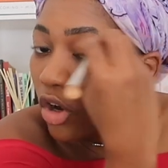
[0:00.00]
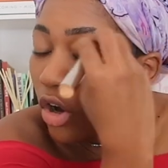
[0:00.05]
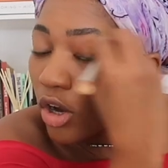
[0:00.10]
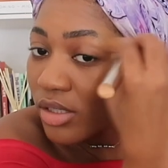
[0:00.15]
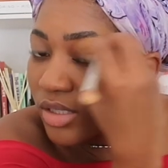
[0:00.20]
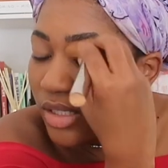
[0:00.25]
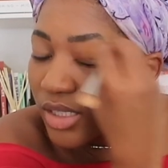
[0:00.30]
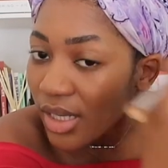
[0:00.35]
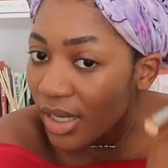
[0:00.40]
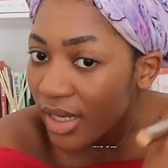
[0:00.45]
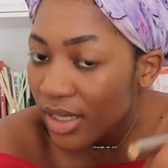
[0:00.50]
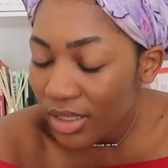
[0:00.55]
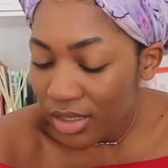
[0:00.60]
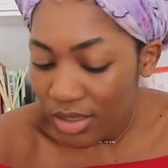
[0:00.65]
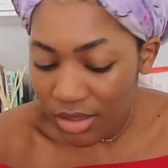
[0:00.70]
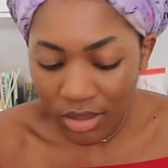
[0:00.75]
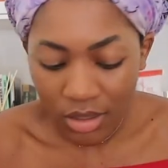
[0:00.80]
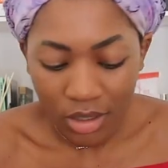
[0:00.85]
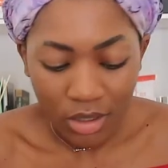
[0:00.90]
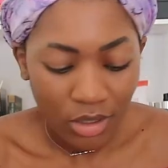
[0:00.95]

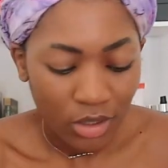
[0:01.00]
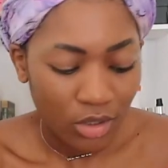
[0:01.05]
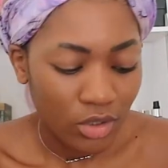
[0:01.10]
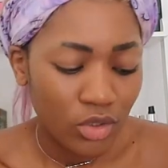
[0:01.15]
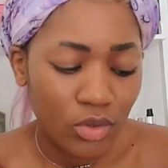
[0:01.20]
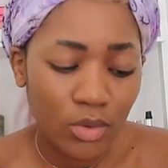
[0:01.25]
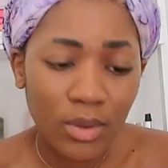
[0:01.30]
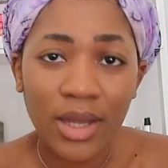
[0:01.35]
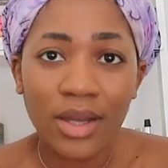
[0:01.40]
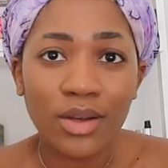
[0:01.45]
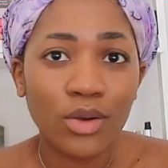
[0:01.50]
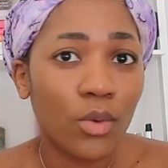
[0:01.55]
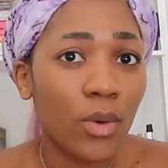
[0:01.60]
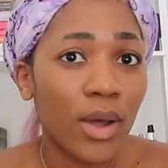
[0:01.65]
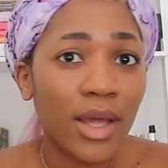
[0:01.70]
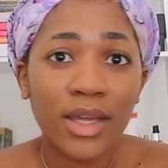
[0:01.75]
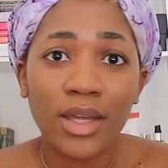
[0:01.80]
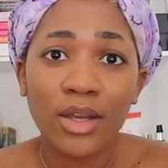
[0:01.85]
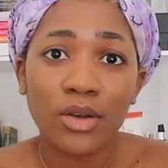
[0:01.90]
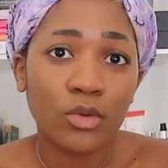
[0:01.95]
context. So I know
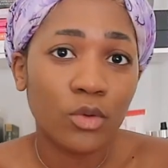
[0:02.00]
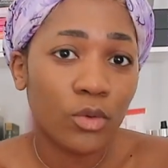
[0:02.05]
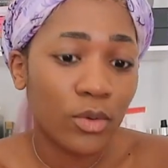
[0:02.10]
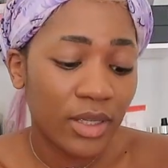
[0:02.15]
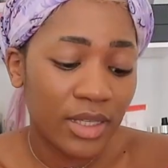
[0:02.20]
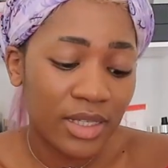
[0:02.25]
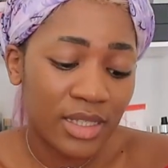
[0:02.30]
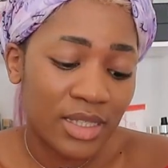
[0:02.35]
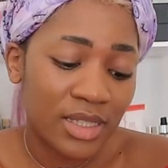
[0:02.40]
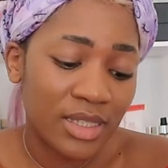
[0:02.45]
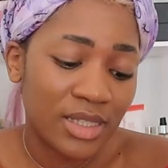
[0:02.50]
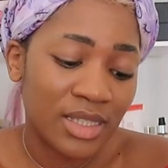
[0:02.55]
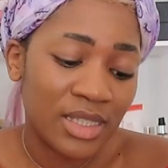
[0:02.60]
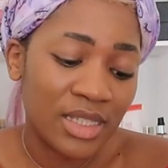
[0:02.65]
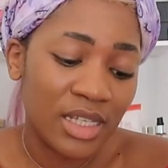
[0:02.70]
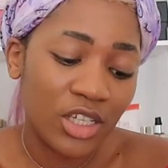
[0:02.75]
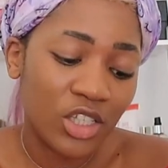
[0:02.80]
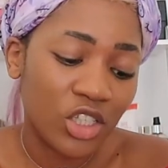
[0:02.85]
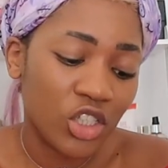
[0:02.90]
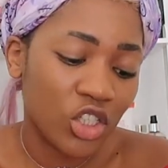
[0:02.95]
I can always
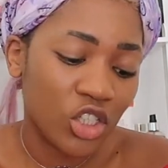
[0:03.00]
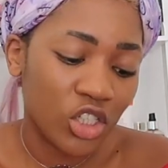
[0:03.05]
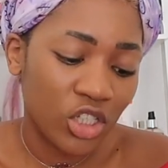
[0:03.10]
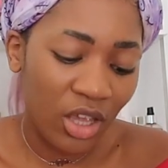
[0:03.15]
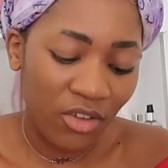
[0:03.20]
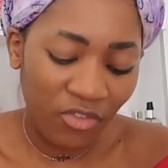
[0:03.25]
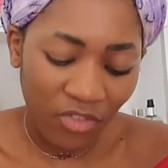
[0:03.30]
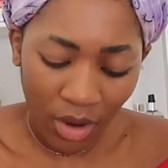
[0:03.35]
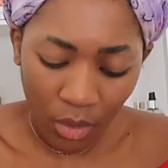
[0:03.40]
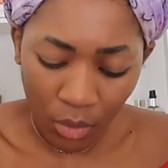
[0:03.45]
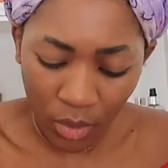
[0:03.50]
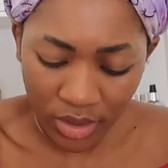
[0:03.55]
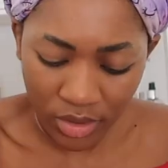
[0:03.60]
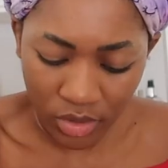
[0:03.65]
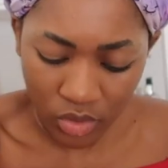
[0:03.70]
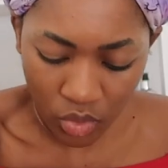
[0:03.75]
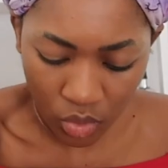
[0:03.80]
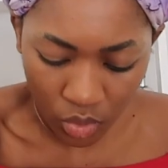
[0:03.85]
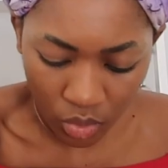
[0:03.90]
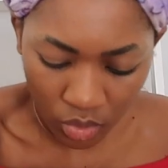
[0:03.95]
ditch if I
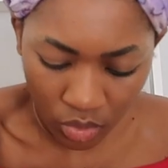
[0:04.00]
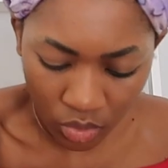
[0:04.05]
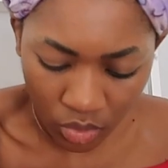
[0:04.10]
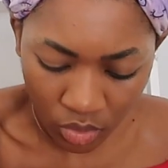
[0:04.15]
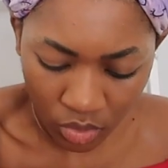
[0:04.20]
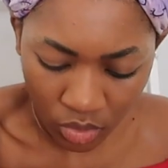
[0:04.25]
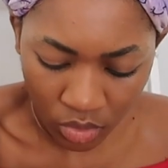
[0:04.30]
want to.